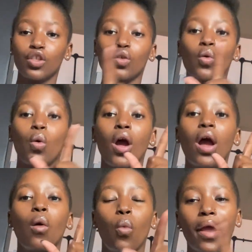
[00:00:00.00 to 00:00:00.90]
So
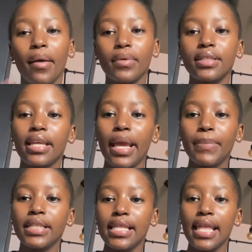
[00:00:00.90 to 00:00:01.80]
when I was
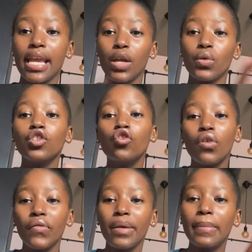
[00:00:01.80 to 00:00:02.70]
kept in there, it was
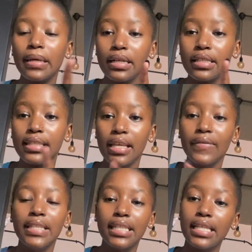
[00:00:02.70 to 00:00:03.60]
November
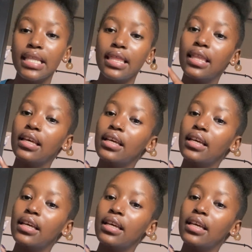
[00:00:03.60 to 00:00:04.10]
17th,